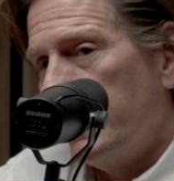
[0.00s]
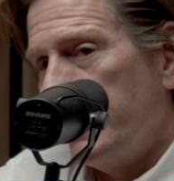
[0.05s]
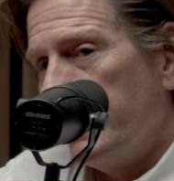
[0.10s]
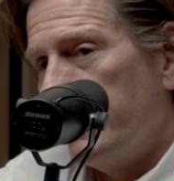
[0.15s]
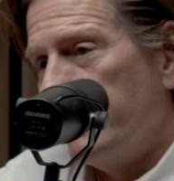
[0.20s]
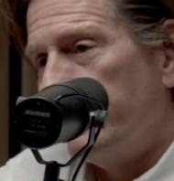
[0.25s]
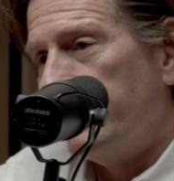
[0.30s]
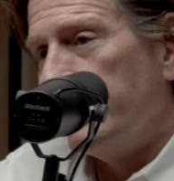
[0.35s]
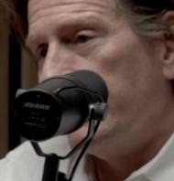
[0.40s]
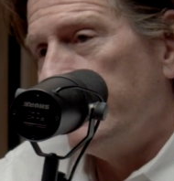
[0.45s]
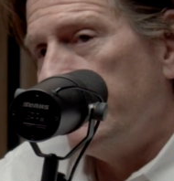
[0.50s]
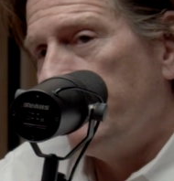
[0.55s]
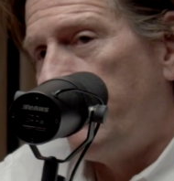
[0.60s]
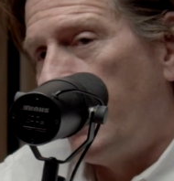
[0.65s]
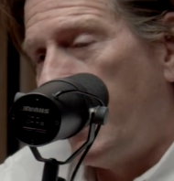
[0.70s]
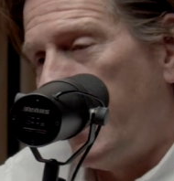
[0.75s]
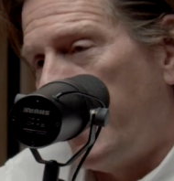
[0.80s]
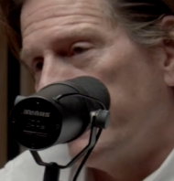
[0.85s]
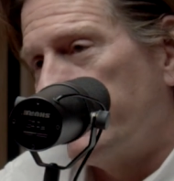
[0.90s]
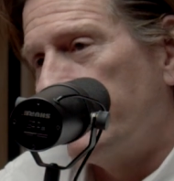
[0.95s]
is the
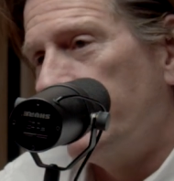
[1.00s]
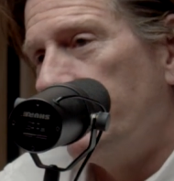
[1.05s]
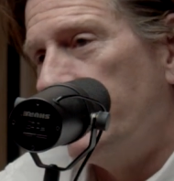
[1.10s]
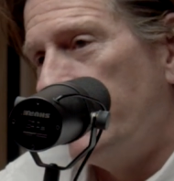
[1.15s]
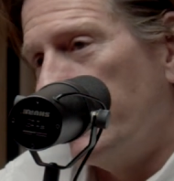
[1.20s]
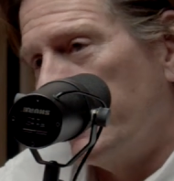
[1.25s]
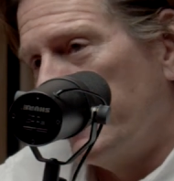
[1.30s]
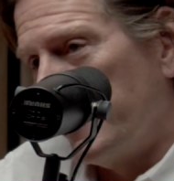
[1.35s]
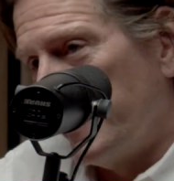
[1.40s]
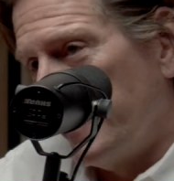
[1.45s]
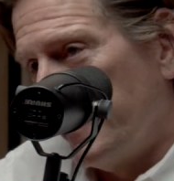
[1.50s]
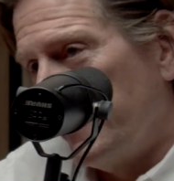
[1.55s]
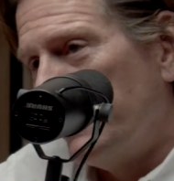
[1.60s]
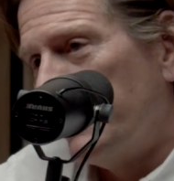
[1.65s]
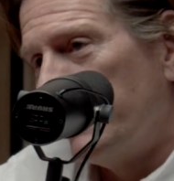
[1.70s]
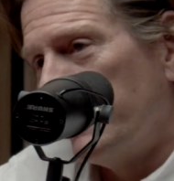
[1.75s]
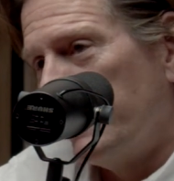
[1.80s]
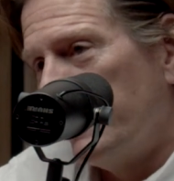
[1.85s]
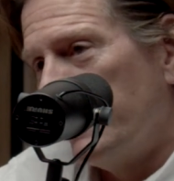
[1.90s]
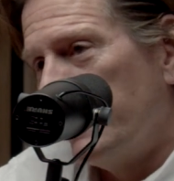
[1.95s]

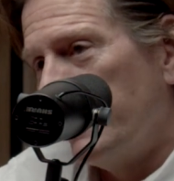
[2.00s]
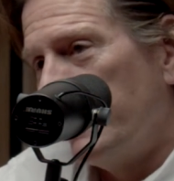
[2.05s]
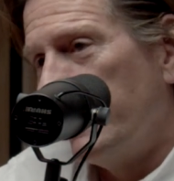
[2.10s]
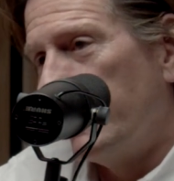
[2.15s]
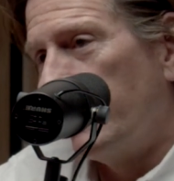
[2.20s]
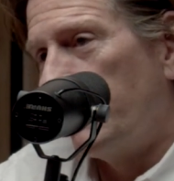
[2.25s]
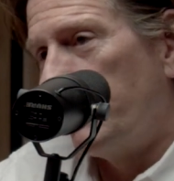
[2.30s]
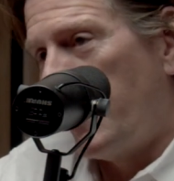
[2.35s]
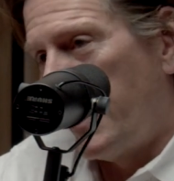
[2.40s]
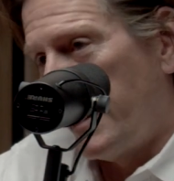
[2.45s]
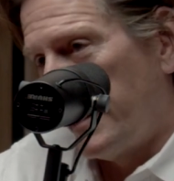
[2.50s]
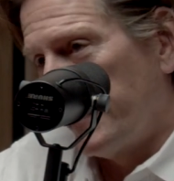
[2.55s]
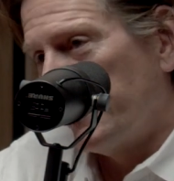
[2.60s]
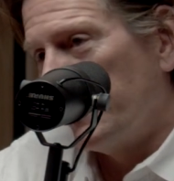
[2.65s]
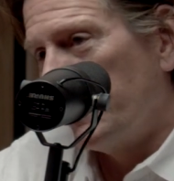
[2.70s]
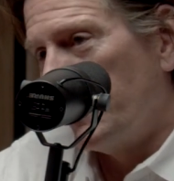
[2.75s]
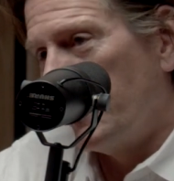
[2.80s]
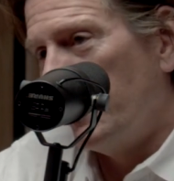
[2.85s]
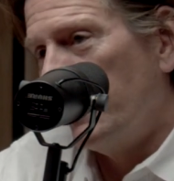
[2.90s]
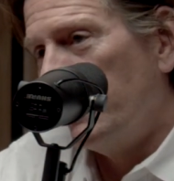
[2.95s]
impossibilities that are
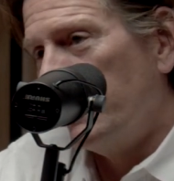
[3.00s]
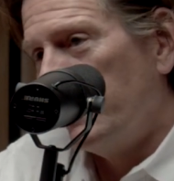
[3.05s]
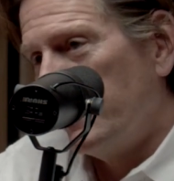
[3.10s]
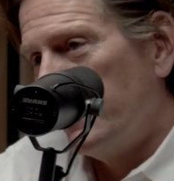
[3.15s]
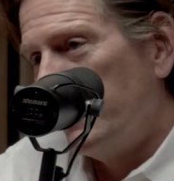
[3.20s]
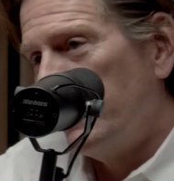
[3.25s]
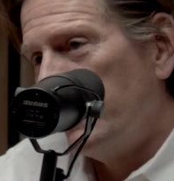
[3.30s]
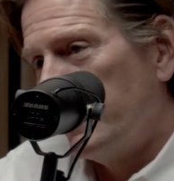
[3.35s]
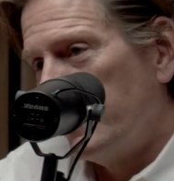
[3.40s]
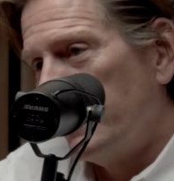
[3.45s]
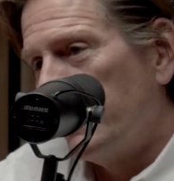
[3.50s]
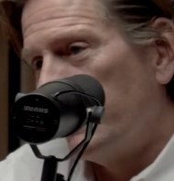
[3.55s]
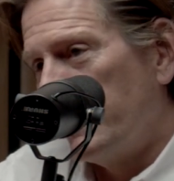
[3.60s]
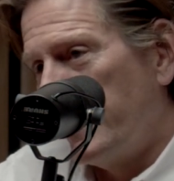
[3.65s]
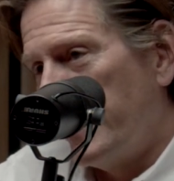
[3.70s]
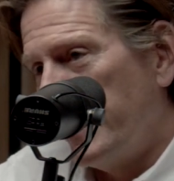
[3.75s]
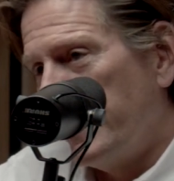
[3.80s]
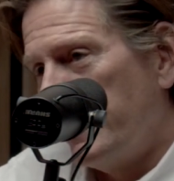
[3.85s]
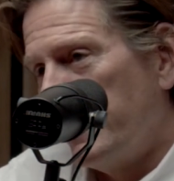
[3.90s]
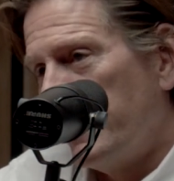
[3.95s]
possible,
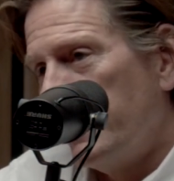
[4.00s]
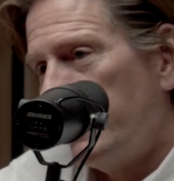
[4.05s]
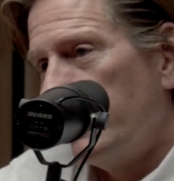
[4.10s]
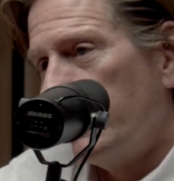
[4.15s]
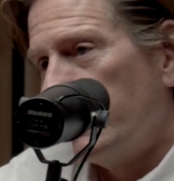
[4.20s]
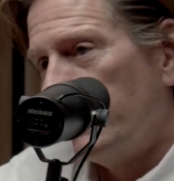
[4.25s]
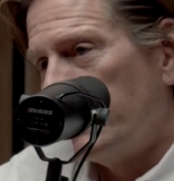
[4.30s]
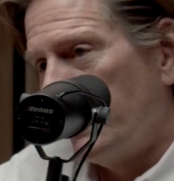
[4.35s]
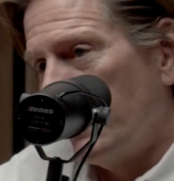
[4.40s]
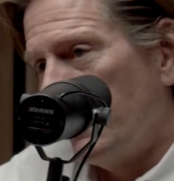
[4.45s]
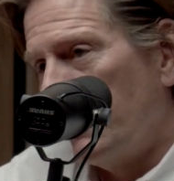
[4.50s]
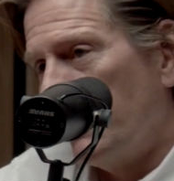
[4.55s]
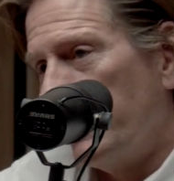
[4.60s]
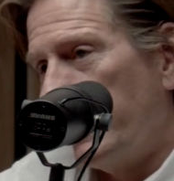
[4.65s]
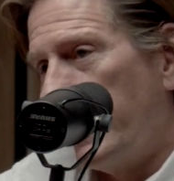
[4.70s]
right? So when